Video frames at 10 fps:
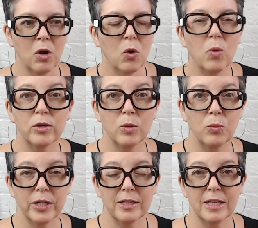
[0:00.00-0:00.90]
what to
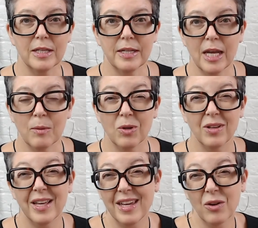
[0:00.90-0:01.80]
bring to the table,
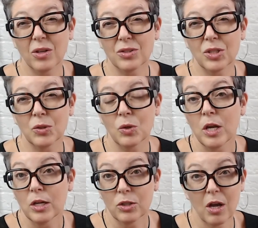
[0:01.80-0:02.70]
and then also
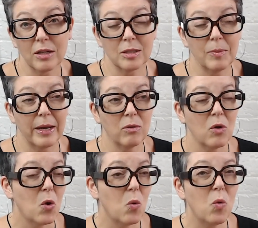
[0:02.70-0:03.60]
talks about
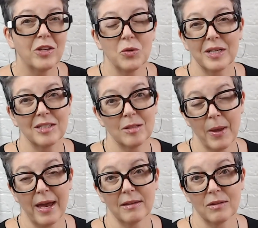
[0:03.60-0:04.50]
what to
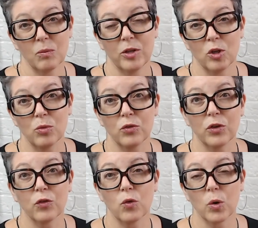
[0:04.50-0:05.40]
expect when you're moving
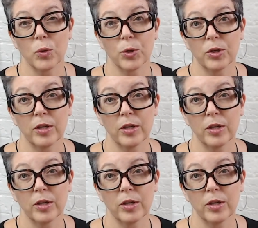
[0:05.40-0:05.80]
forward.